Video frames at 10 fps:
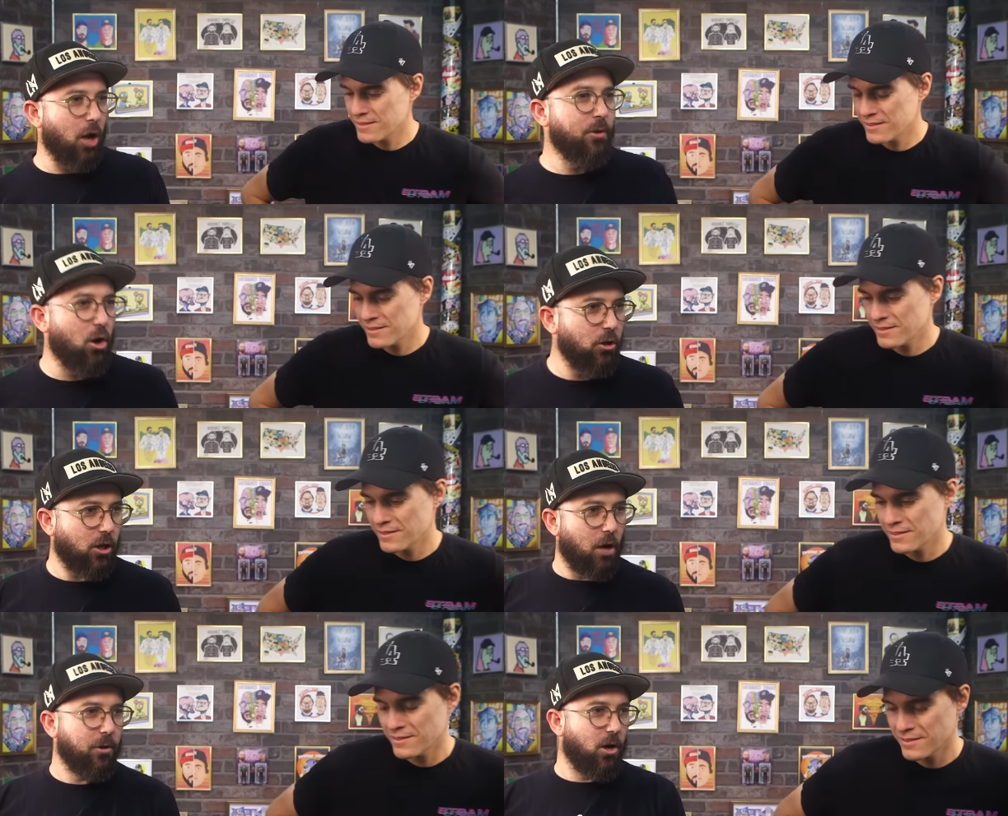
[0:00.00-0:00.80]
Speaker 1: to come and go,
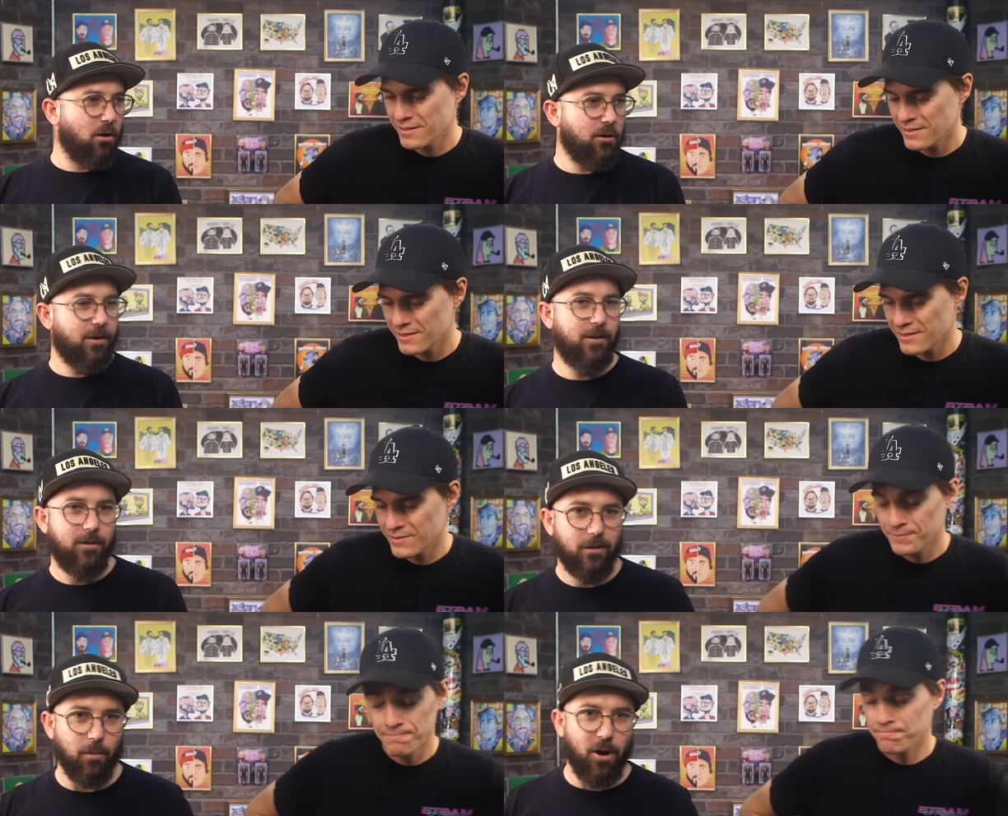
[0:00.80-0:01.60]
to come and go?
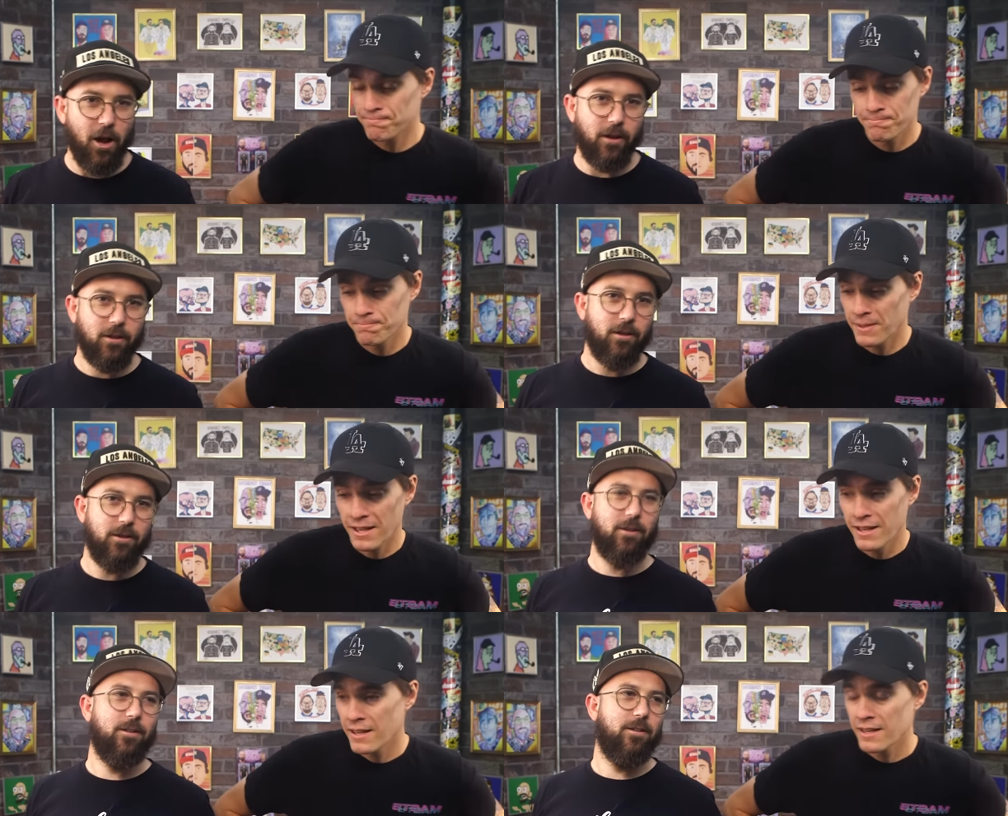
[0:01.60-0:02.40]
Come on.
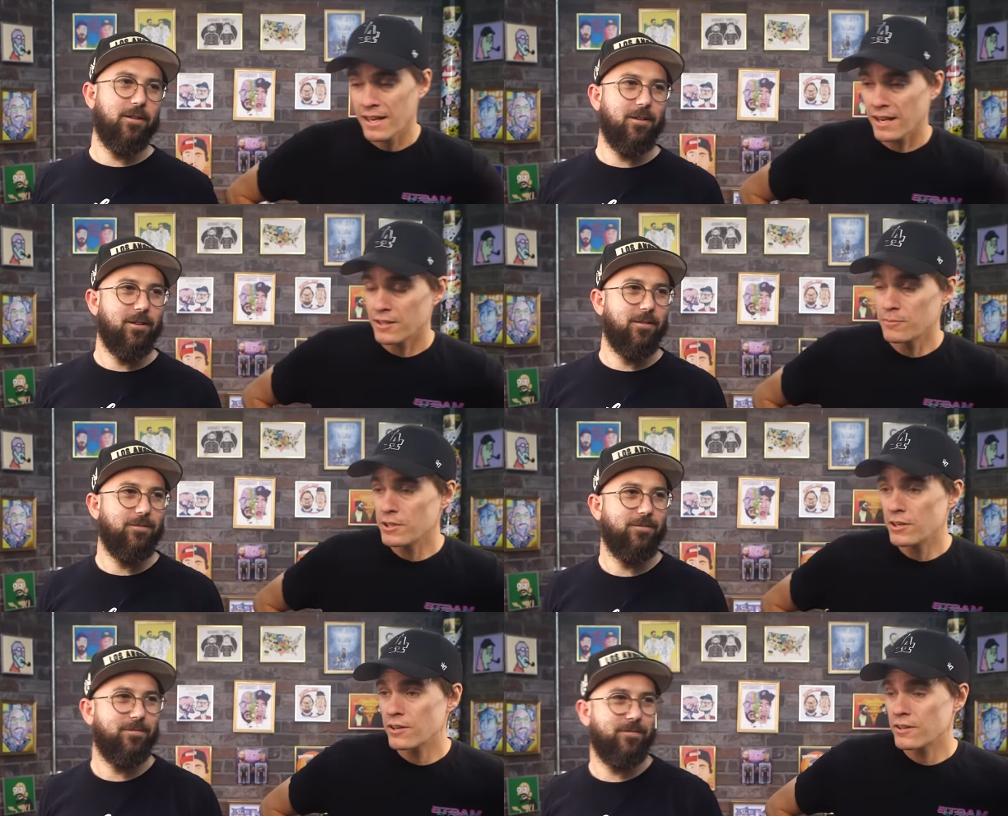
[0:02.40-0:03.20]
Speaker 2: Yeah, you're,
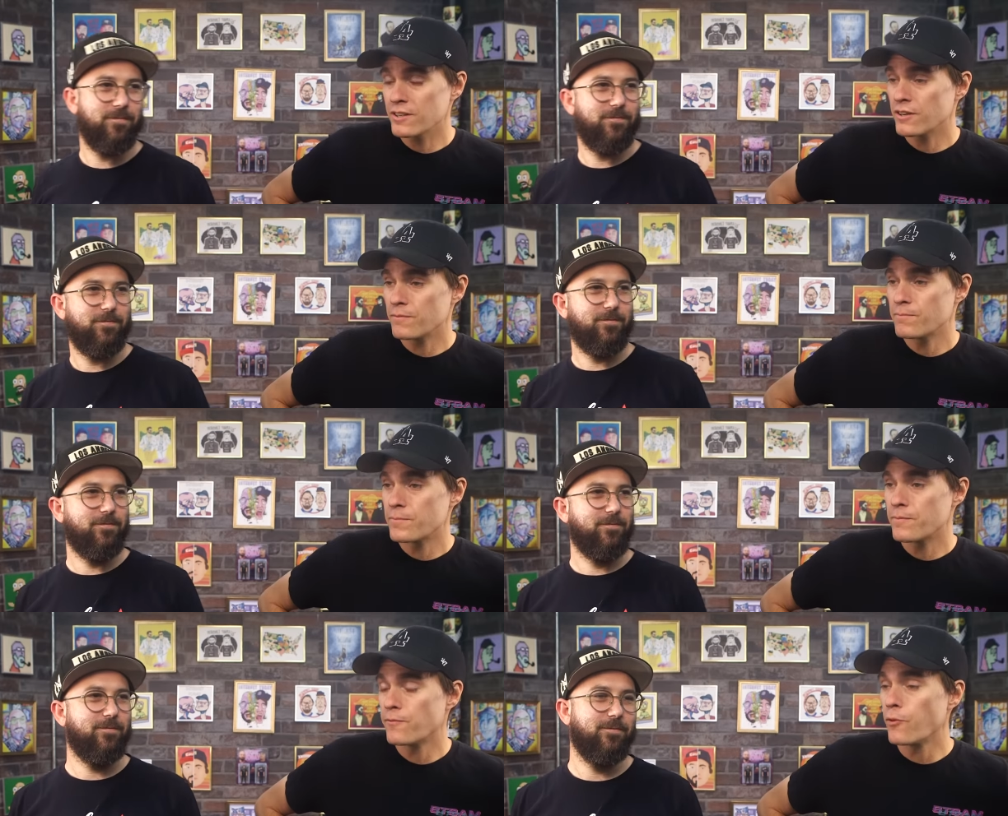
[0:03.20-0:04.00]
you're, you're
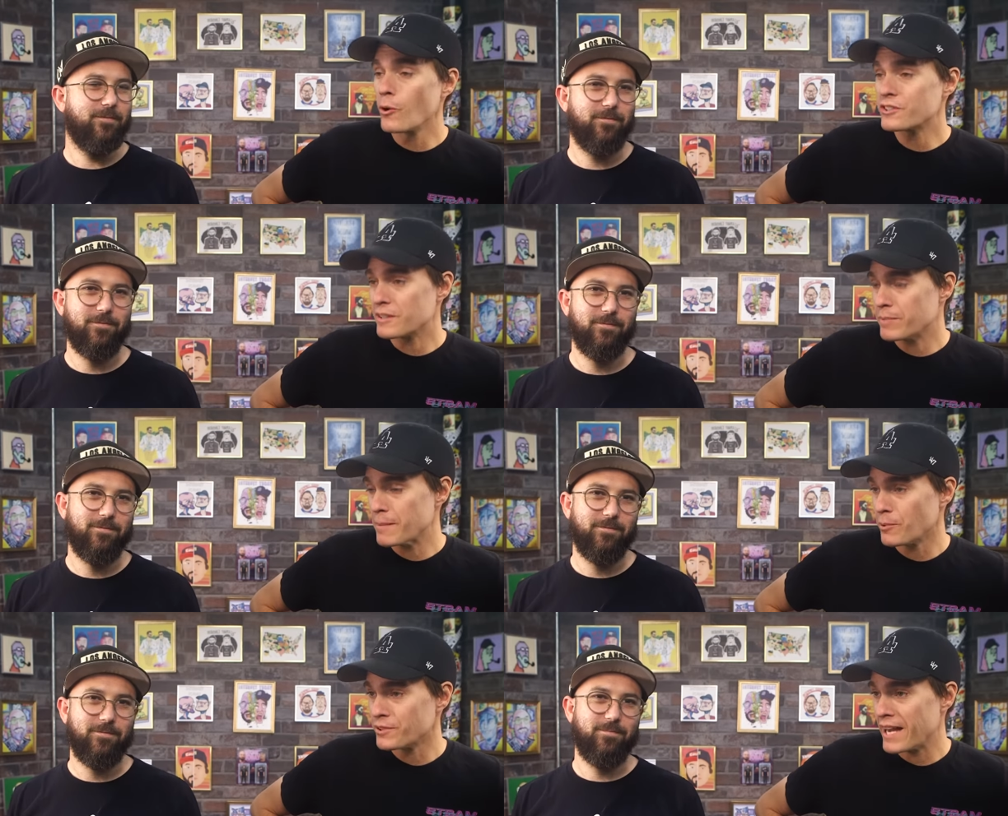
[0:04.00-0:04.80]
forcing
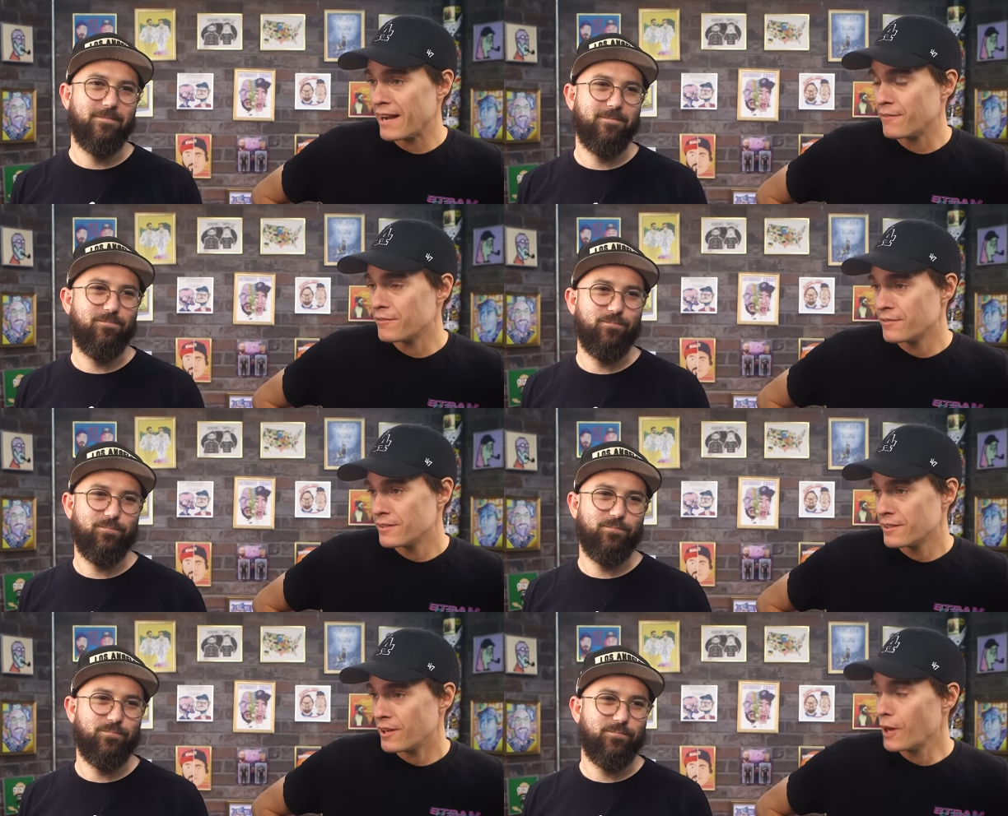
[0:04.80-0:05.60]
people to have
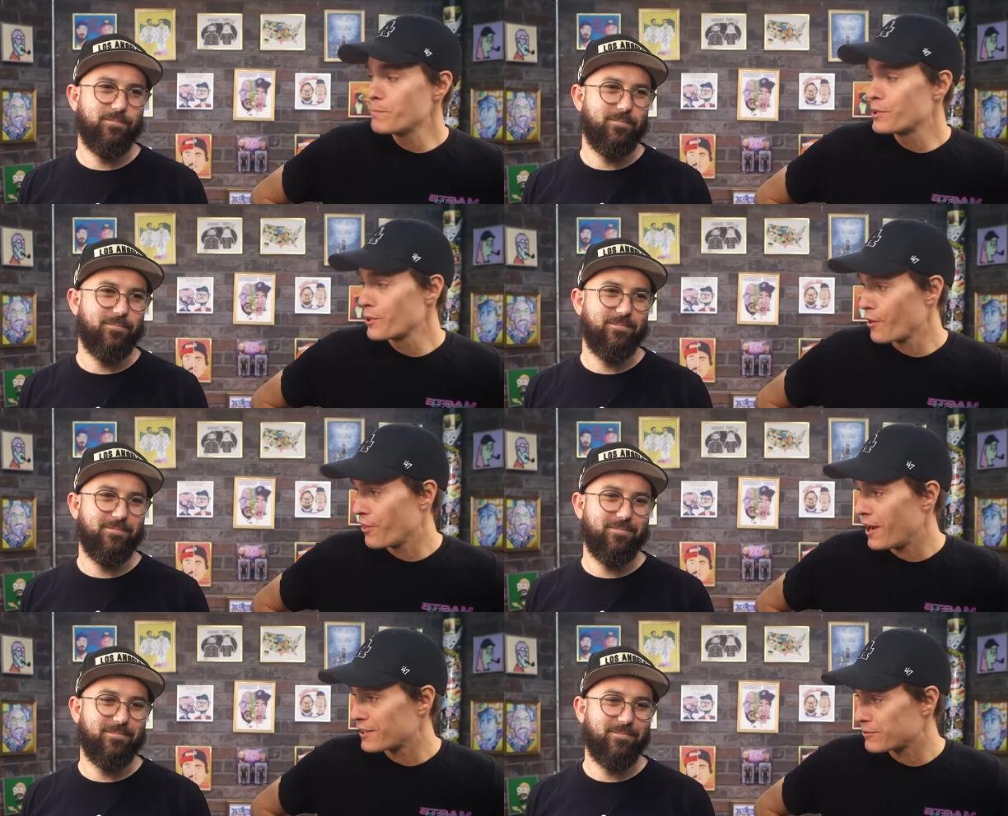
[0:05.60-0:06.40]
unpure
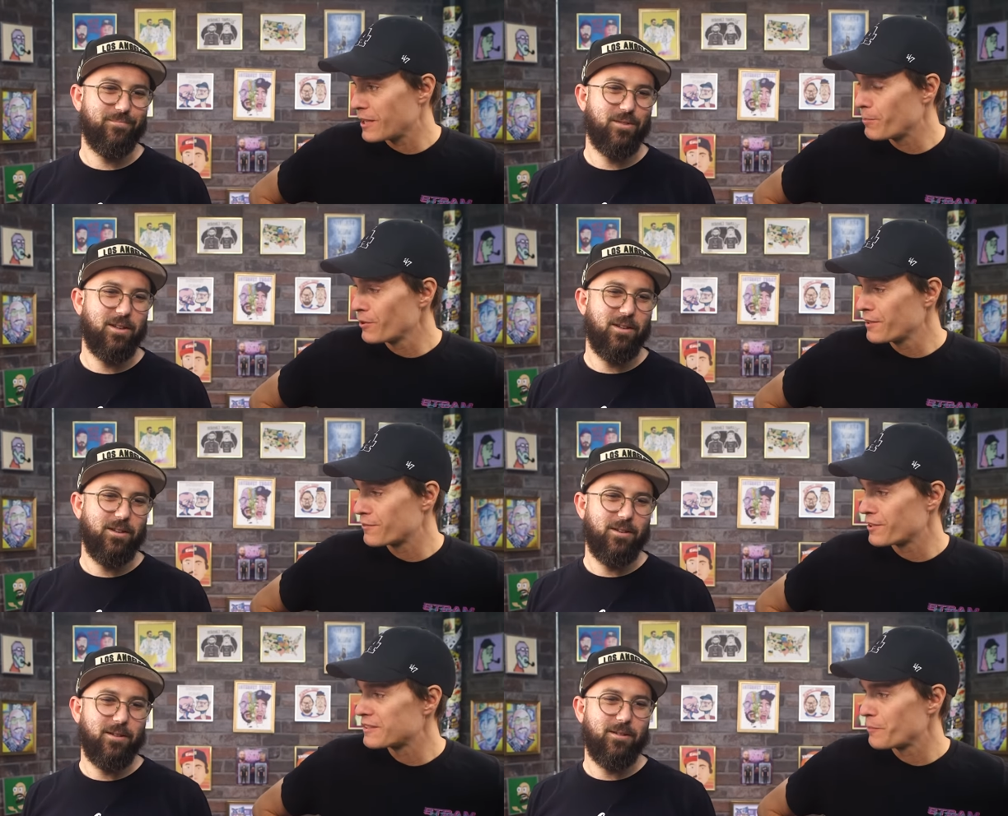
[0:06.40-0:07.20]
thoughts when they pull in
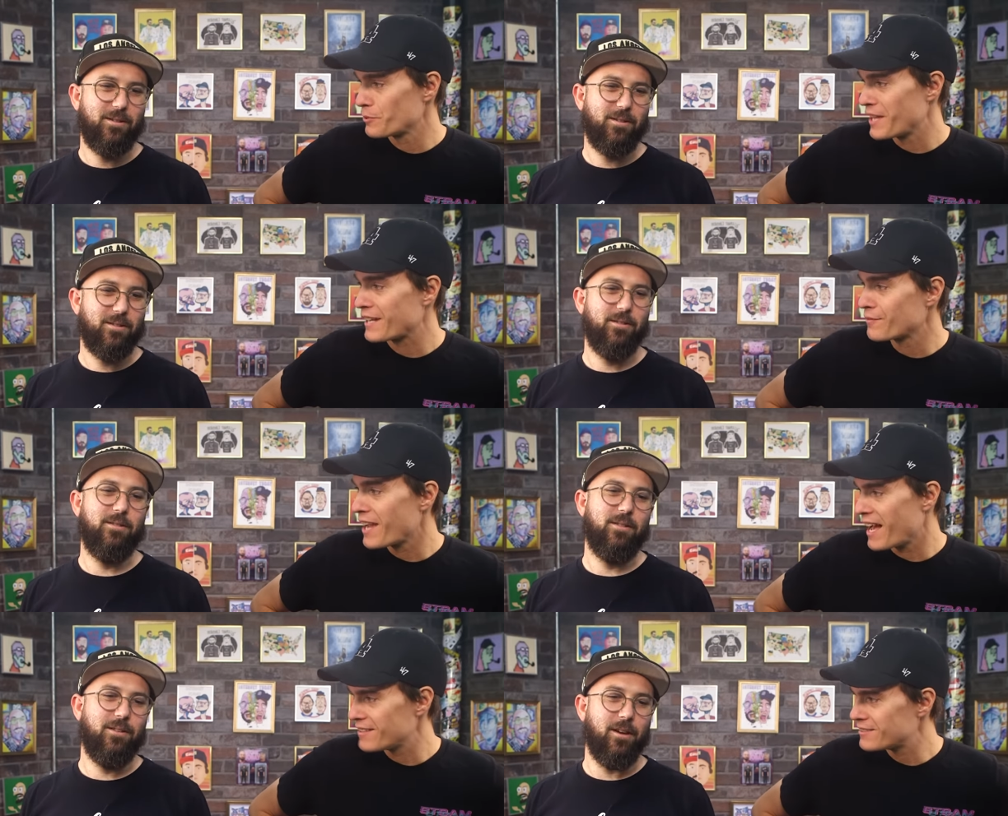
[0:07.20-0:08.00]
for a simple tank of
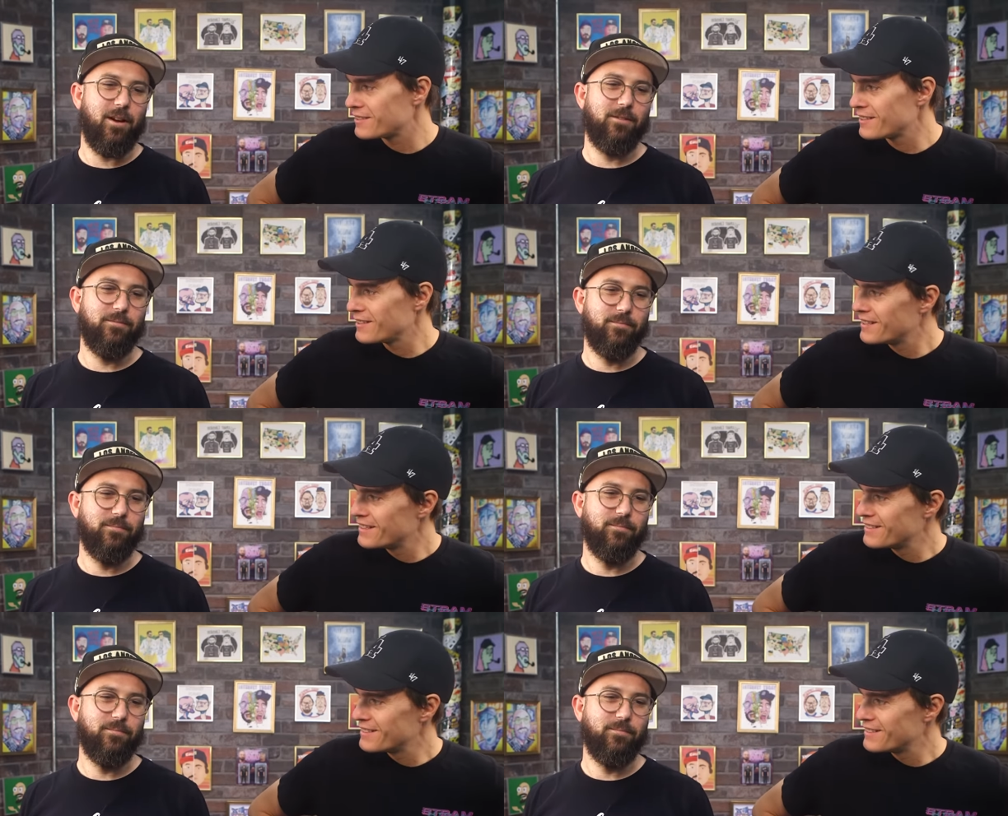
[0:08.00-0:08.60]
gas.
Speaker 1: Yeah.